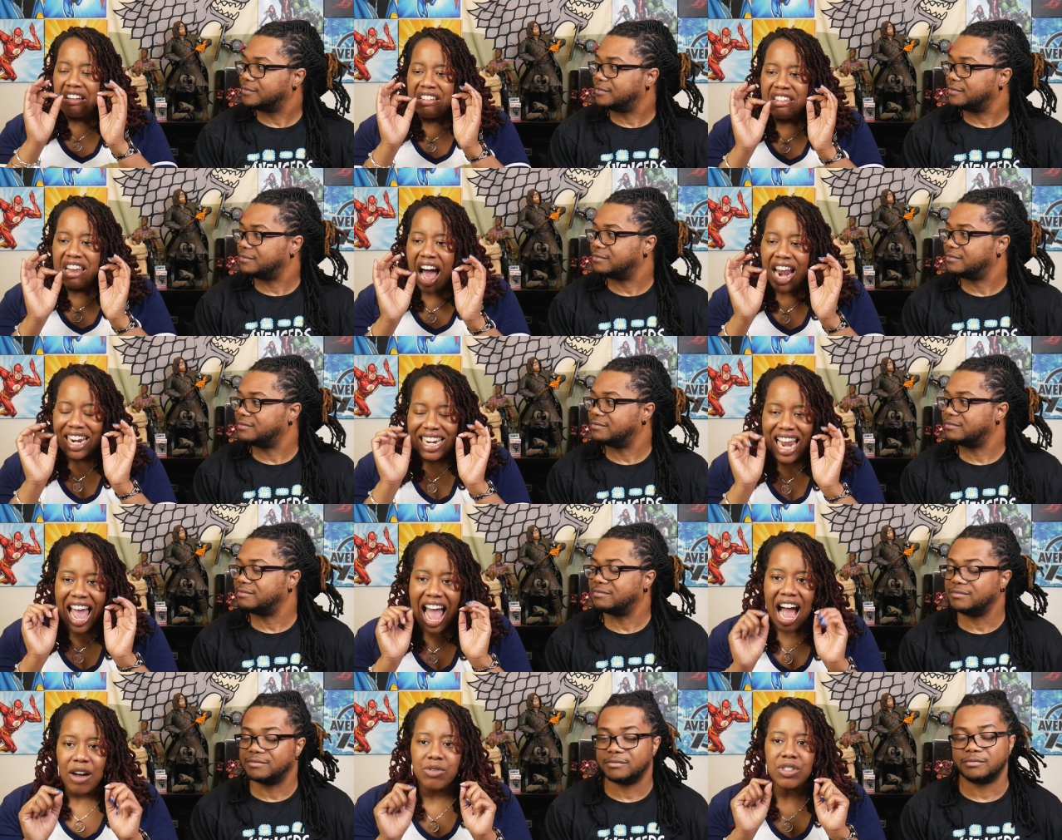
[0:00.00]
Speaker 1: not an
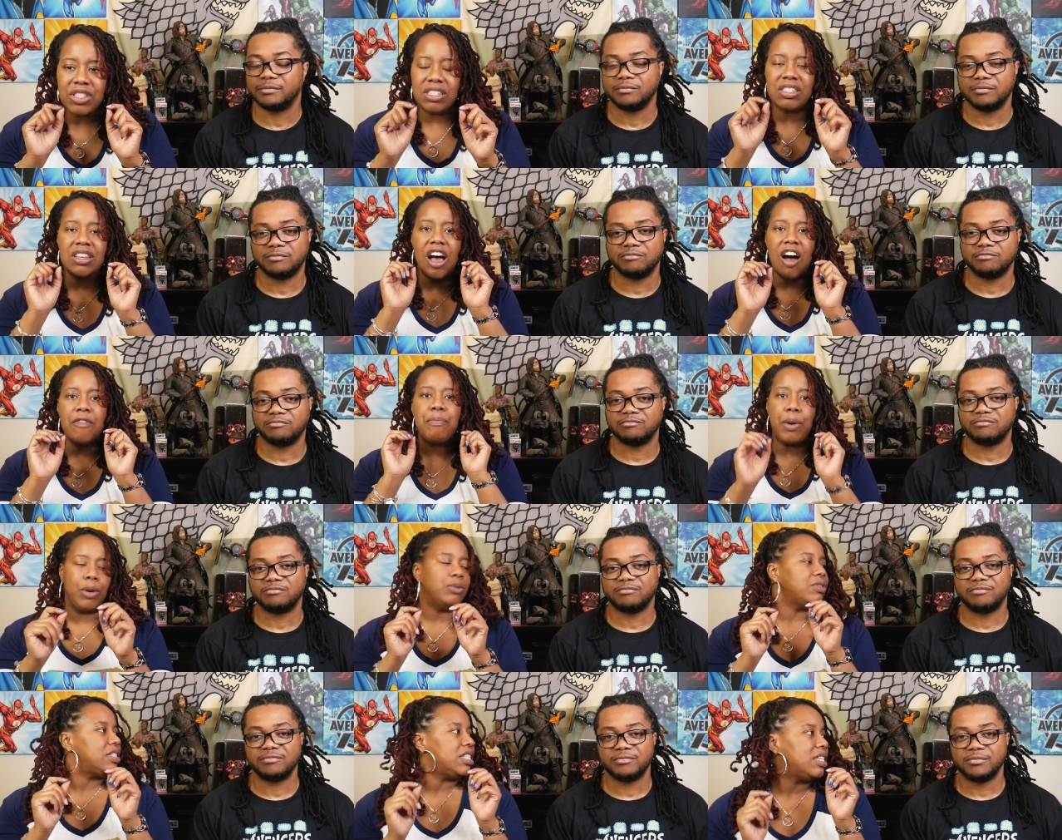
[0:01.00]
ounce of
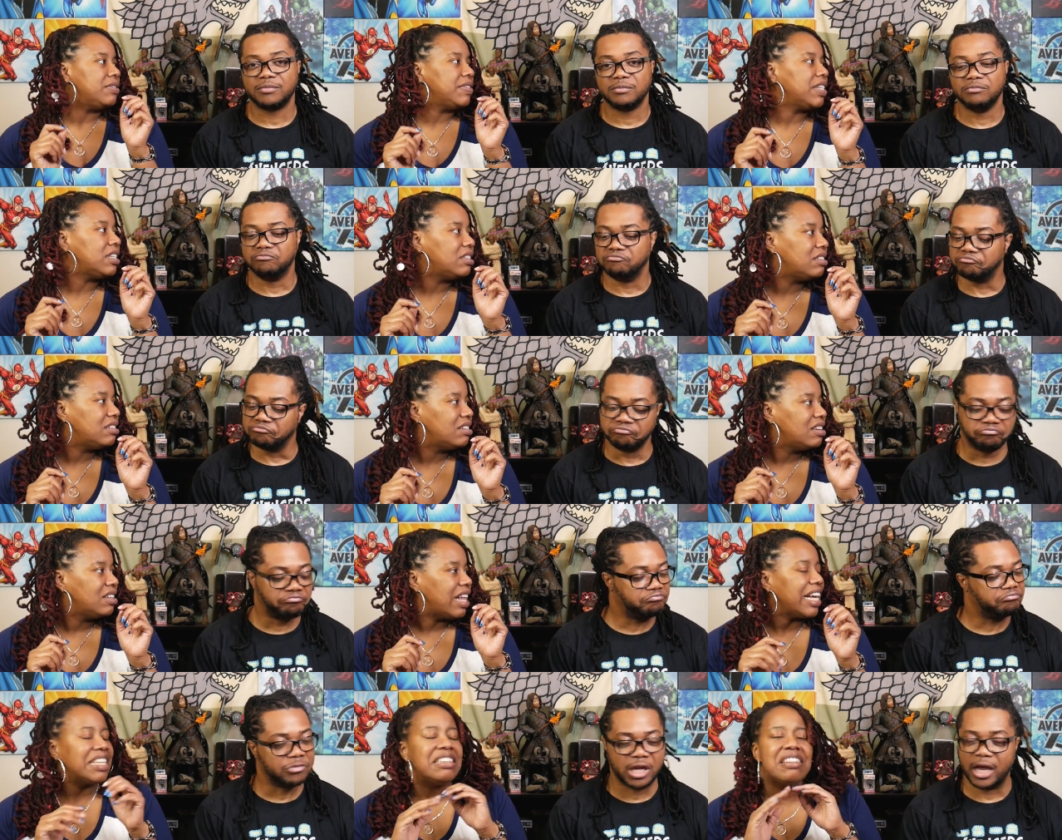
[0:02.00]
potency of it.
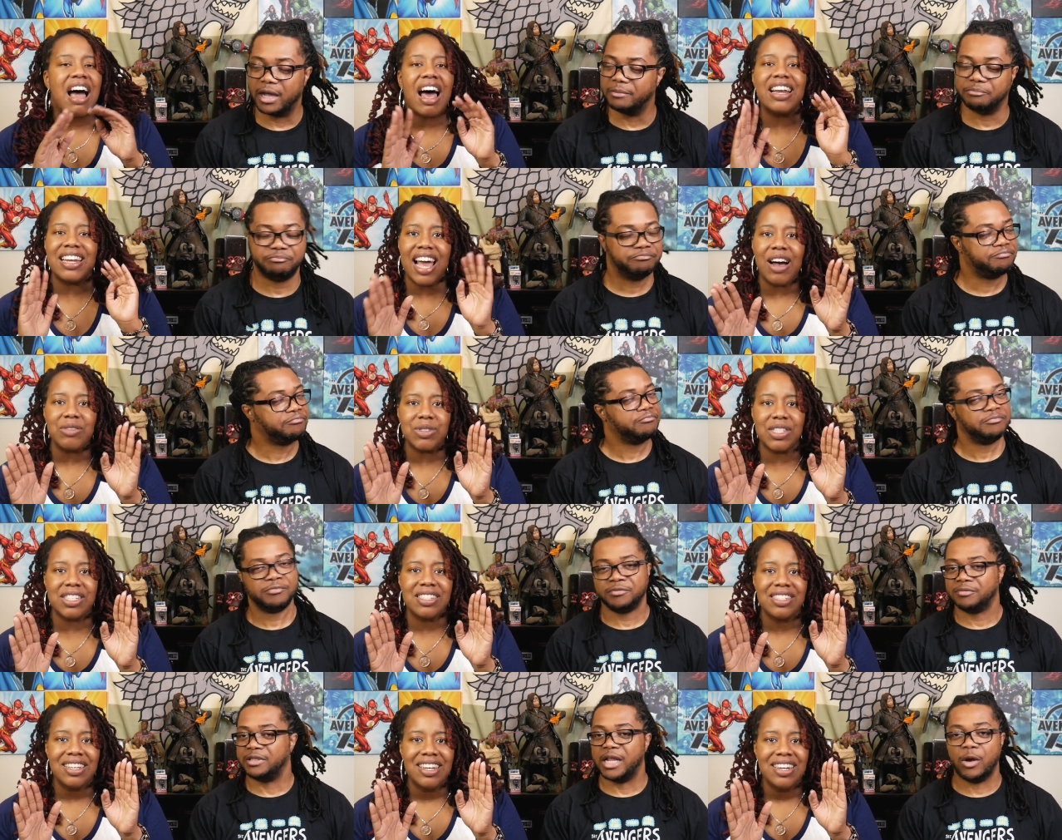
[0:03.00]
Mm-mm, like not an
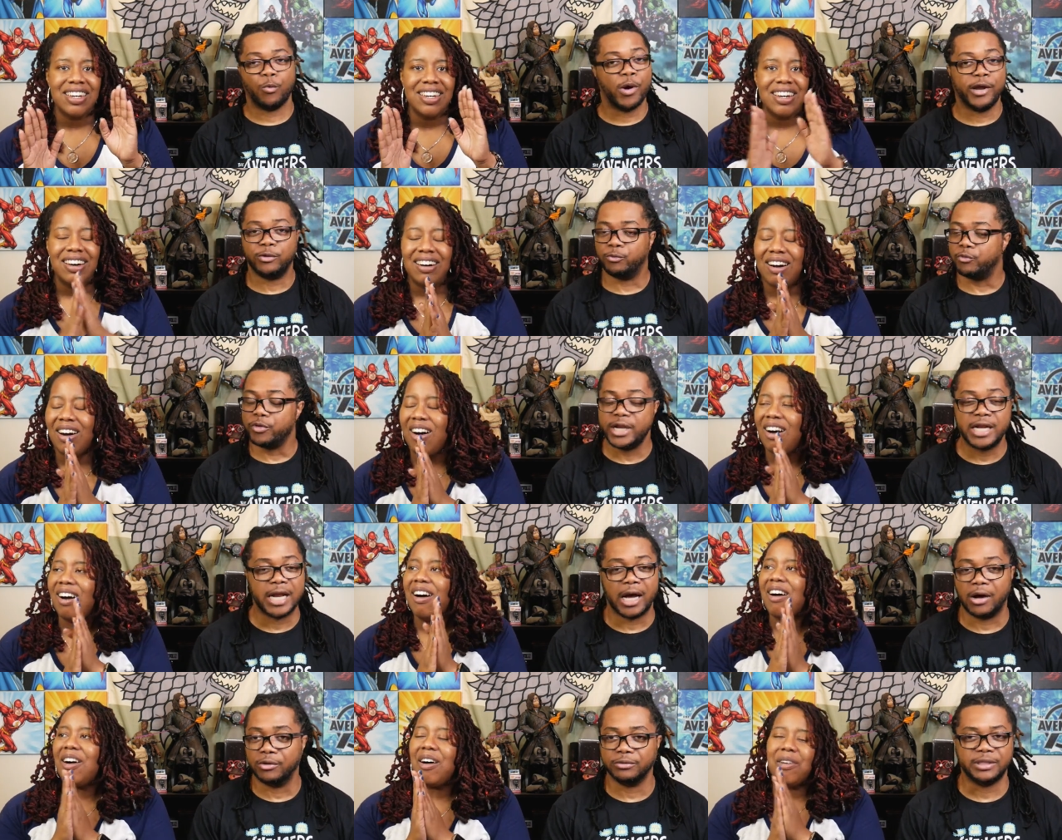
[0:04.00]
ounce.
Speaker 2: That went real oh,
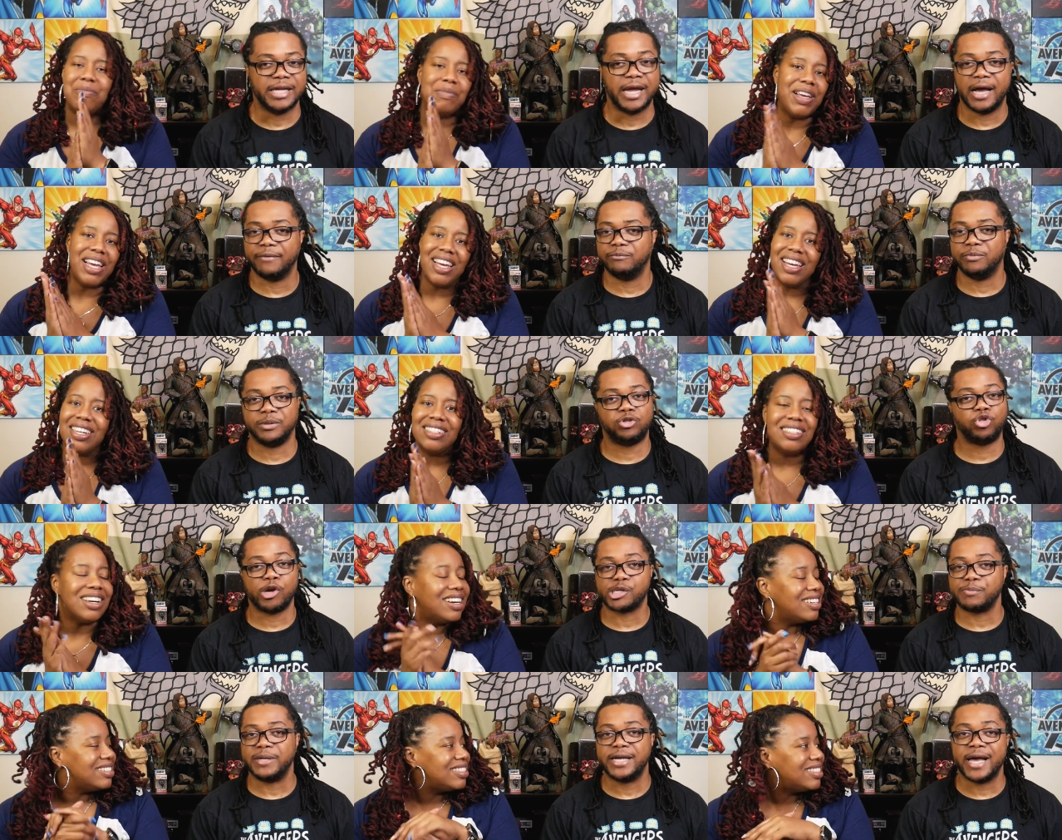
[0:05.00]
out. Yeah, man.
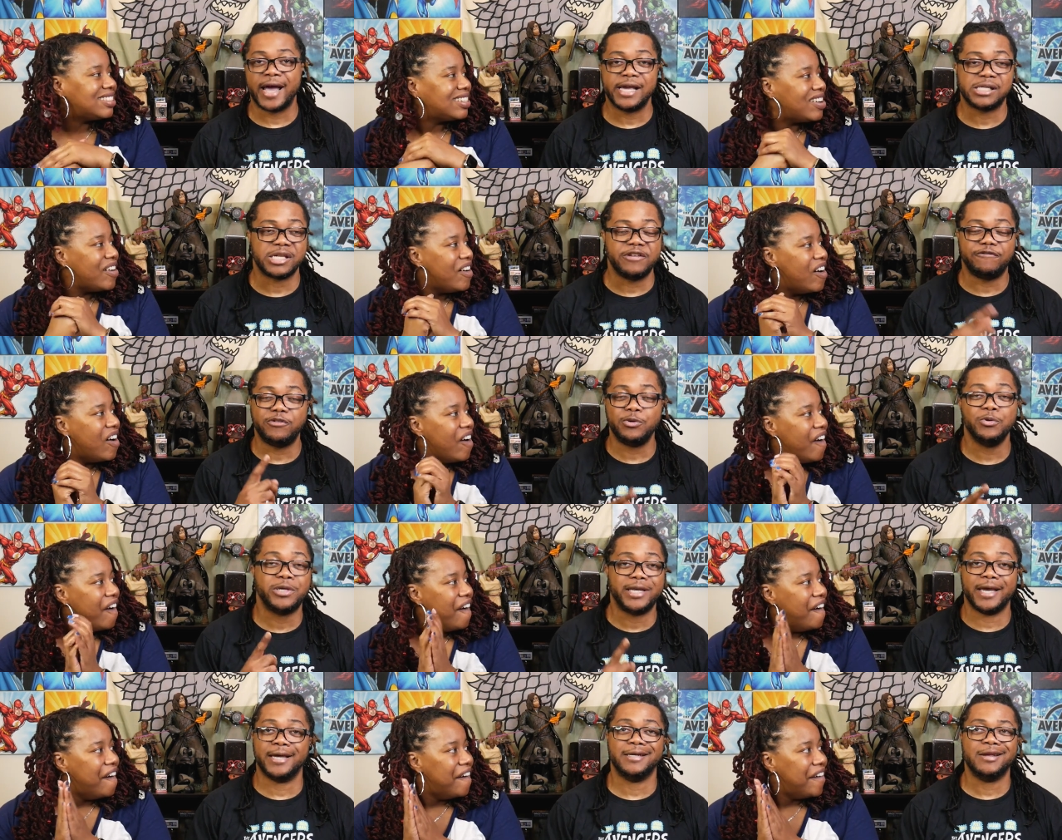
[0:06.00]
trust me, guys. If you
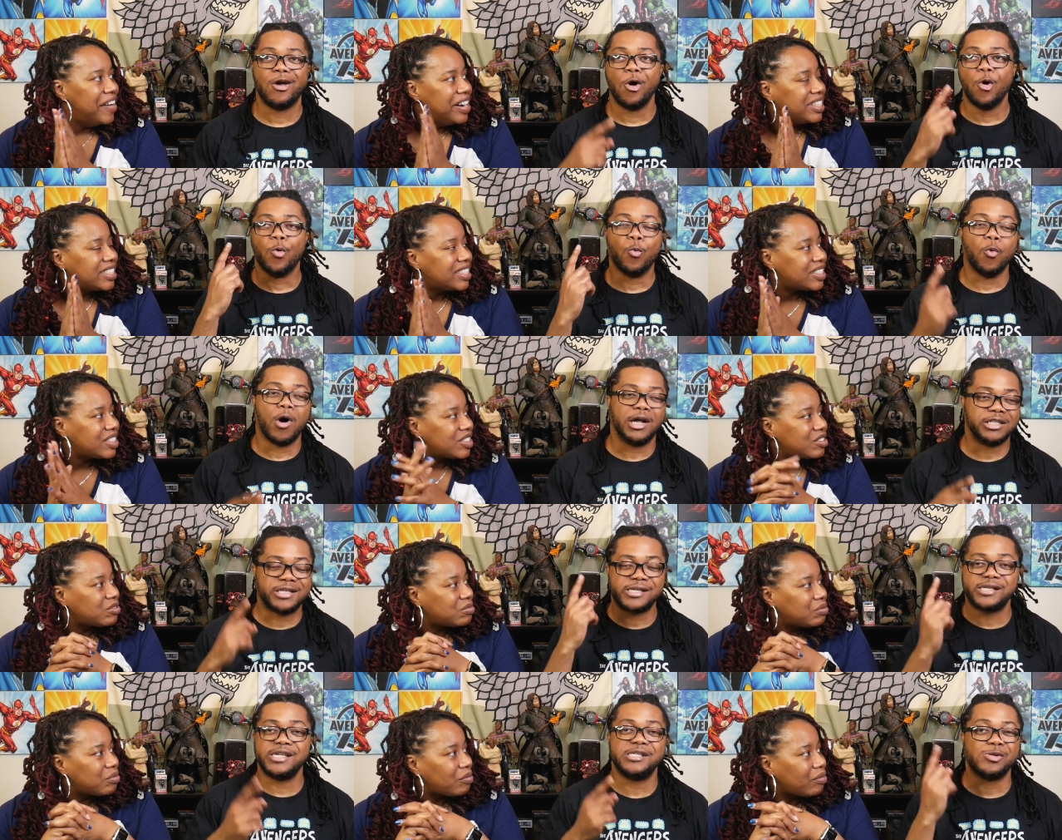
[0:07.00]
can
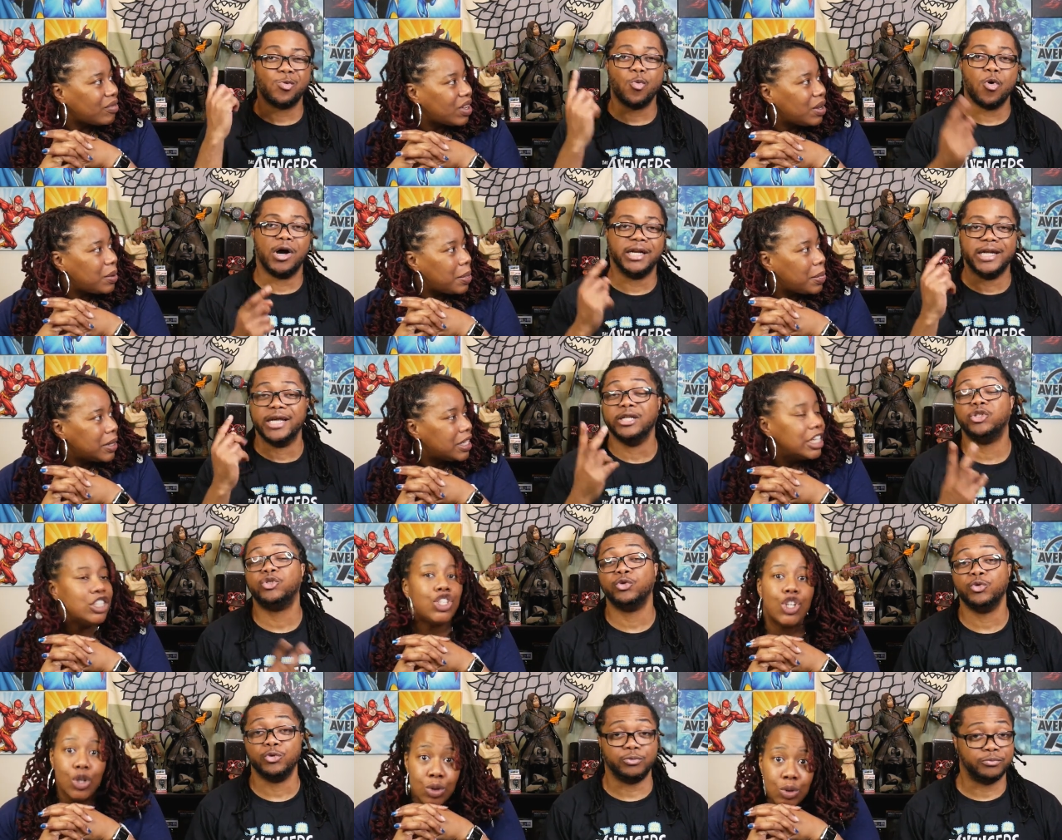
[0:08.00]
watch season one and,
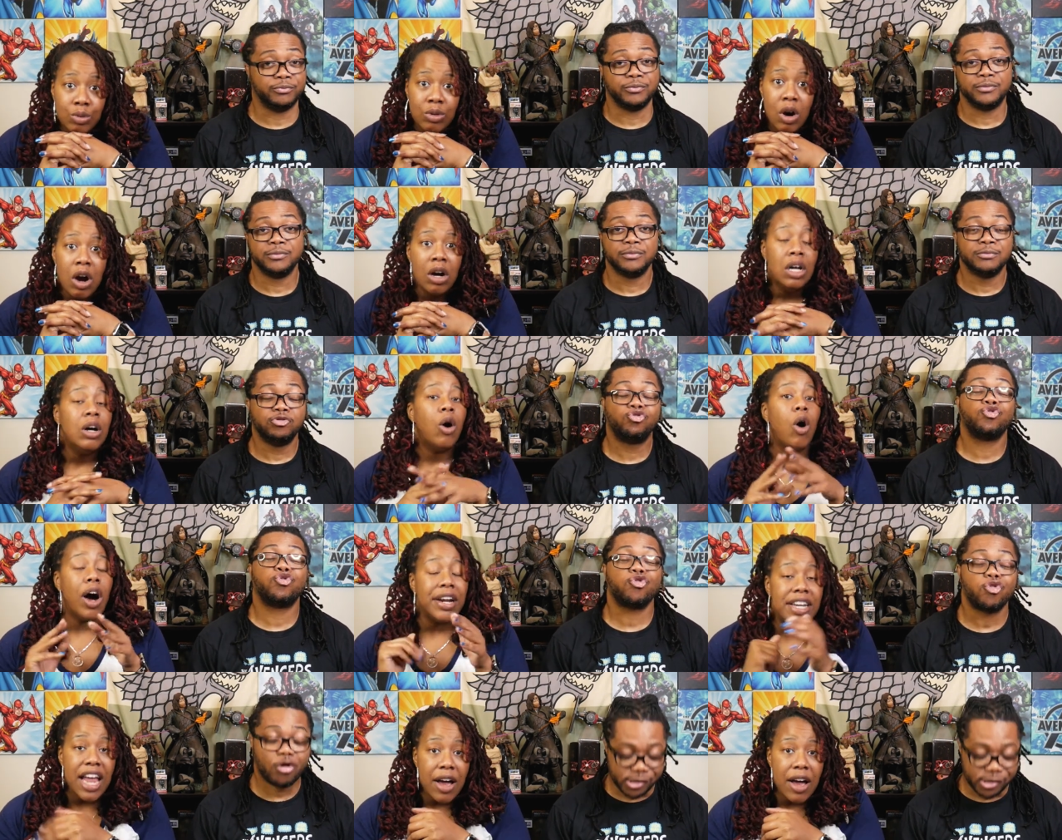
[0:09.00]
and two, two
Speaker 1: on